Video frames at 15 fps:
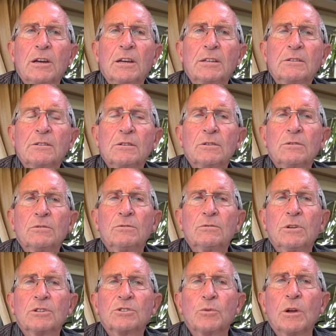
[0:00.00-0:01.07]
into
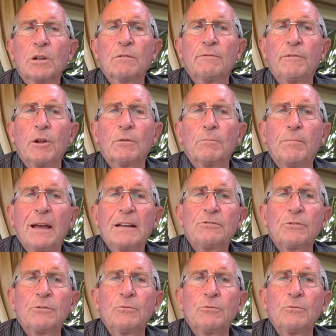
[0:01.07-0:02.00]
the 12 volt battery,